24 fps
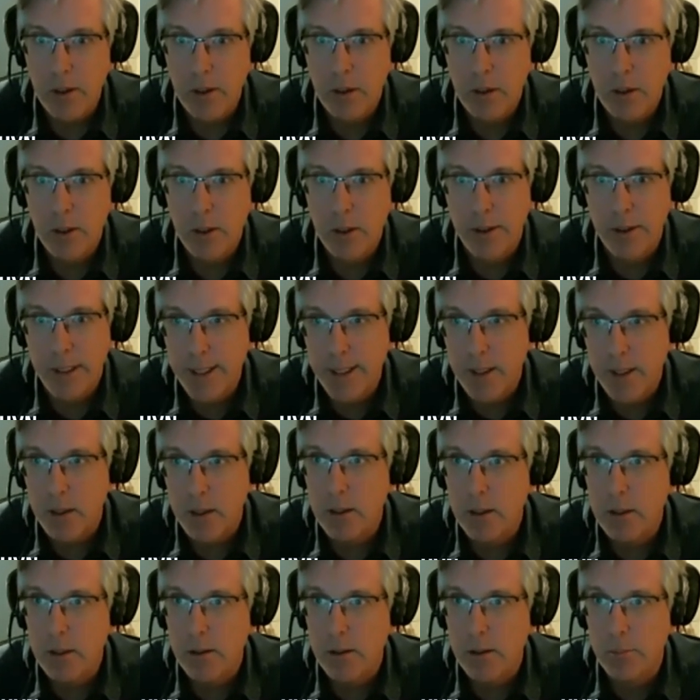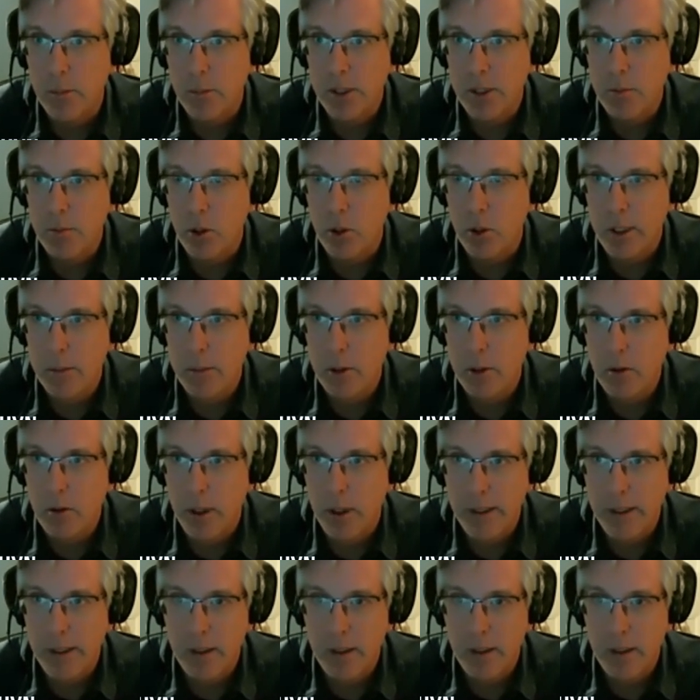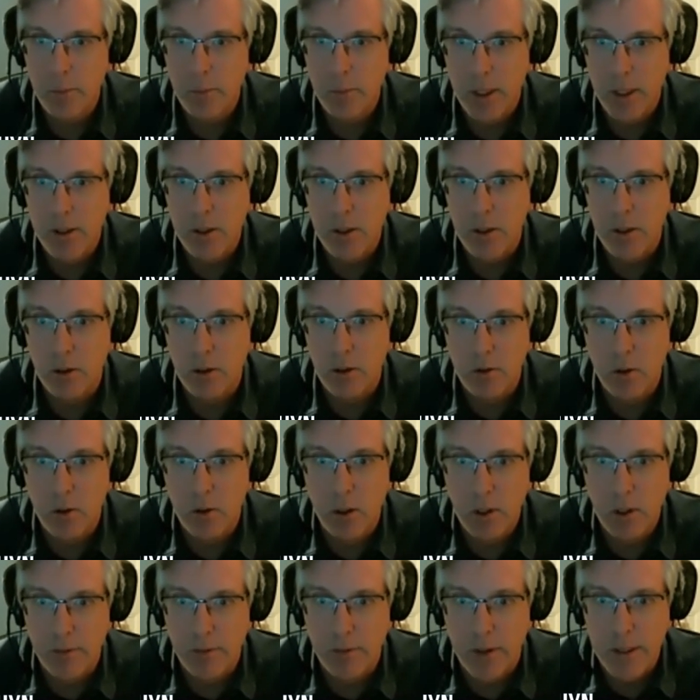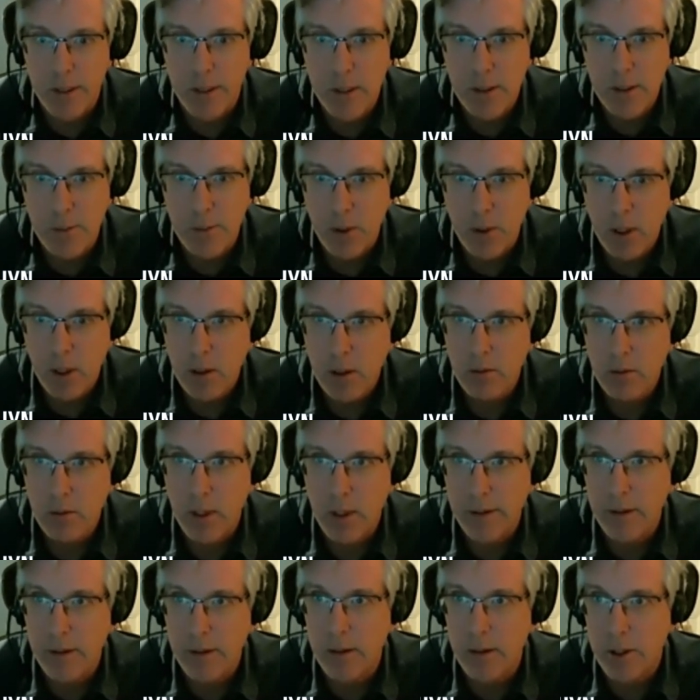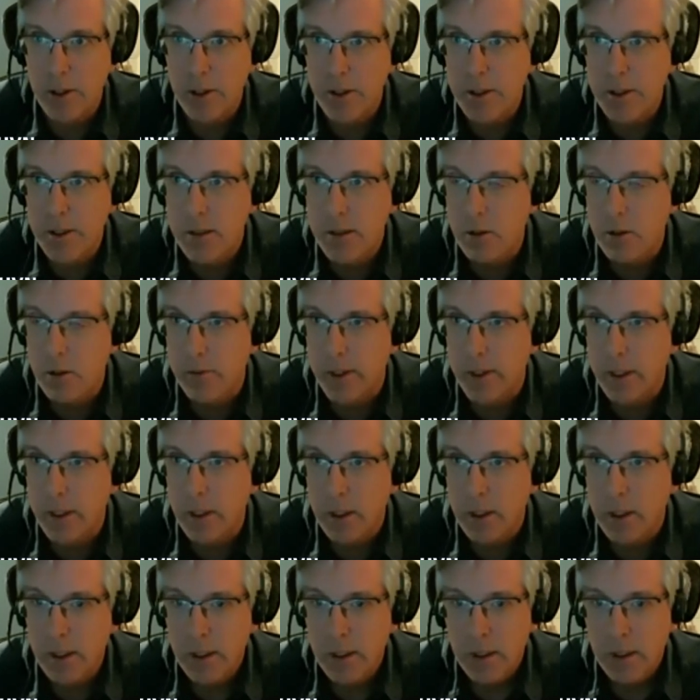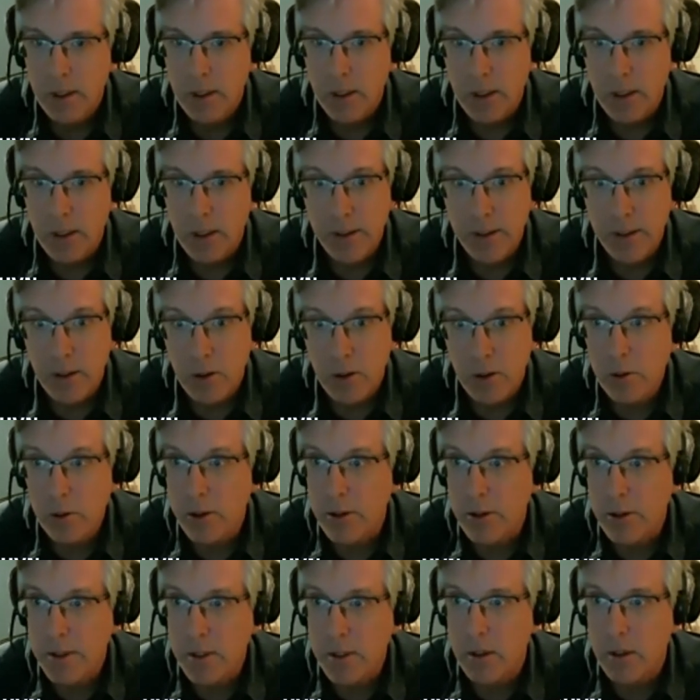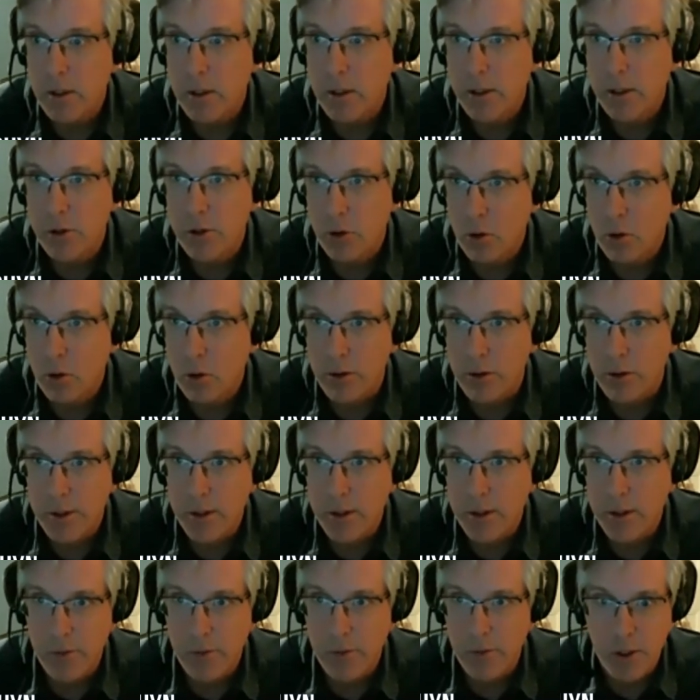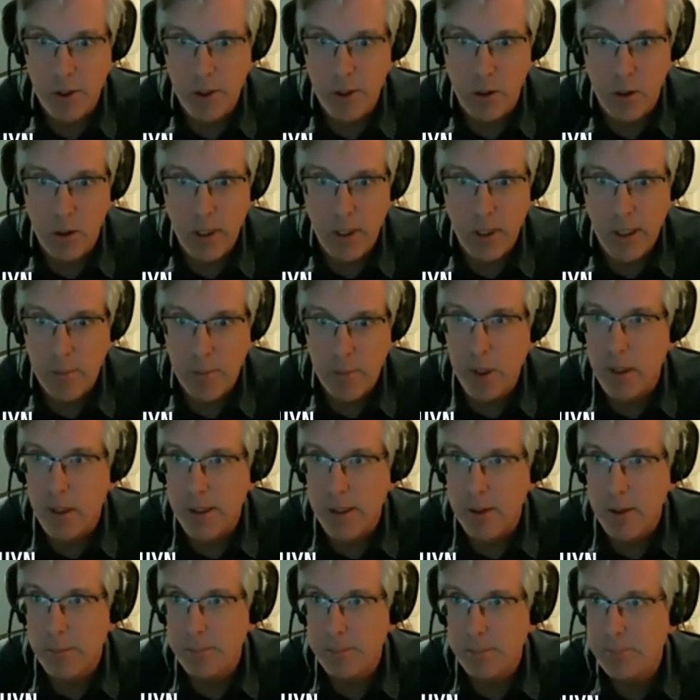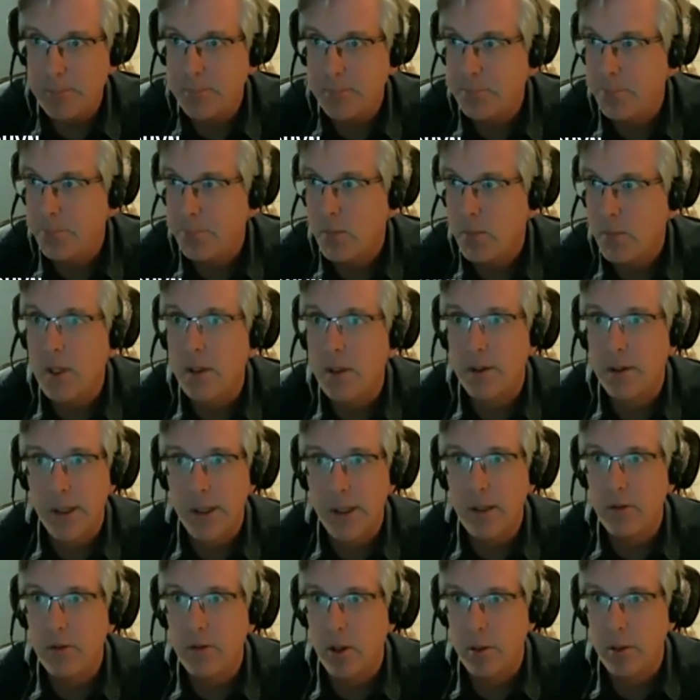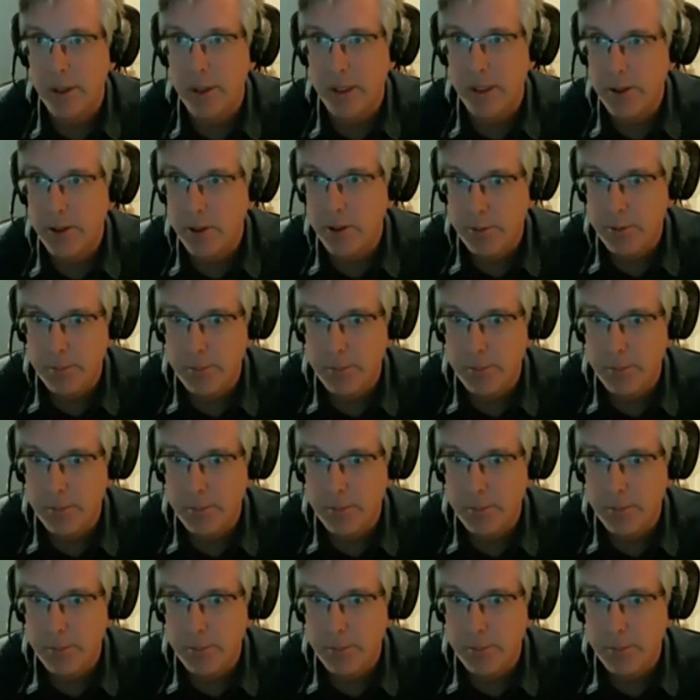in the end, much more democratic and might serve all of us rather than just serving the owners and the controllers of digital capitalism. Thank you very much.